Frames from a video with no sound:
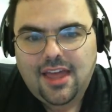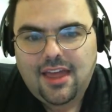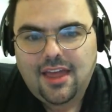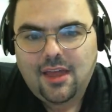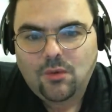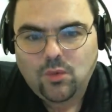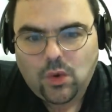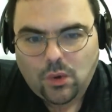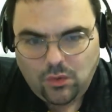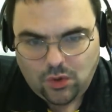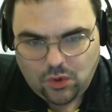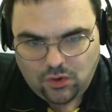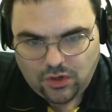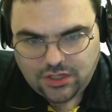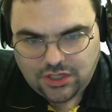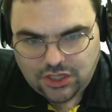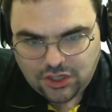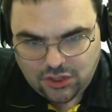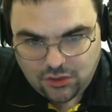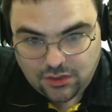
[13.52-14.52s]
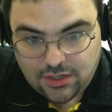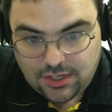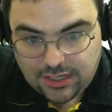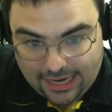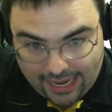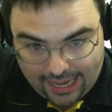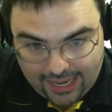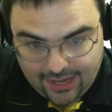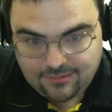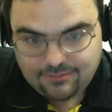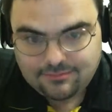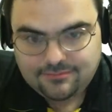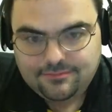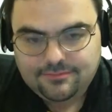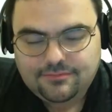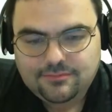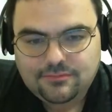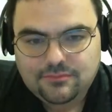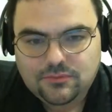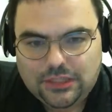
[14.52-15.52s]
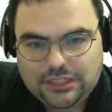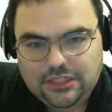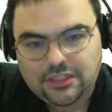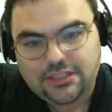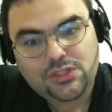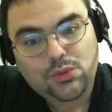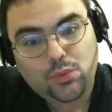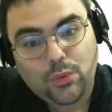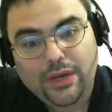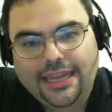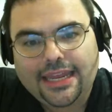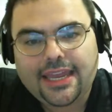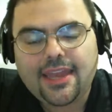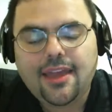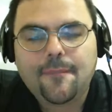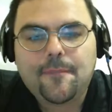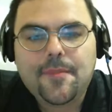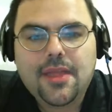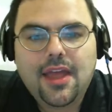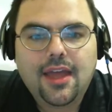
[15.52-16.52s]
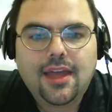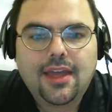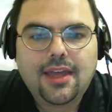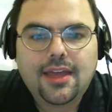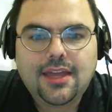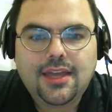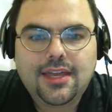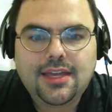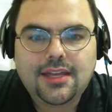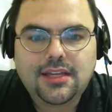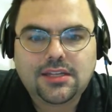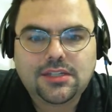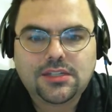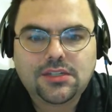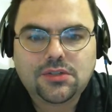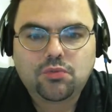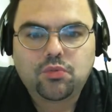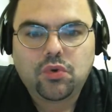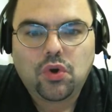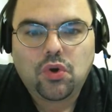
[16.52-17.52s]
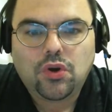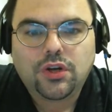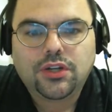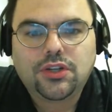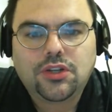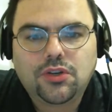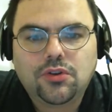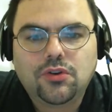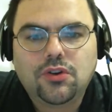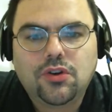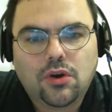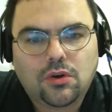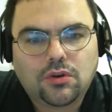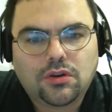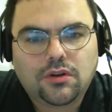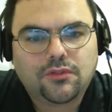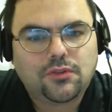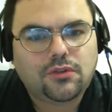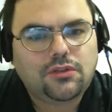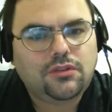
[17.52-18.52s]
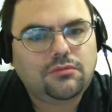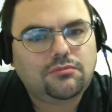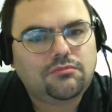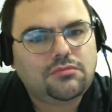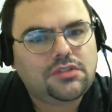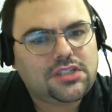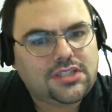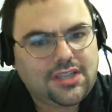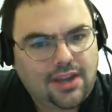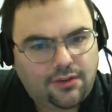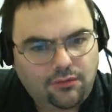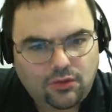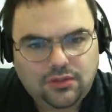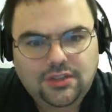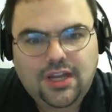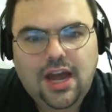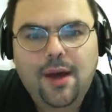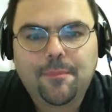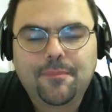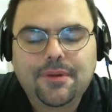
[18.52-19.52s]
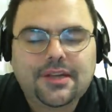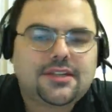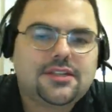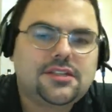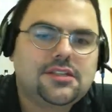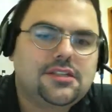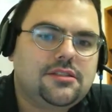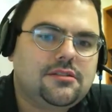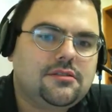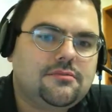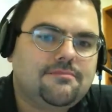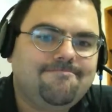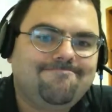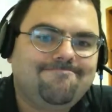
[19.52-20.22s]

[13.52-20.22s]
And what we're going to do today, this week, is we're going to go over several topics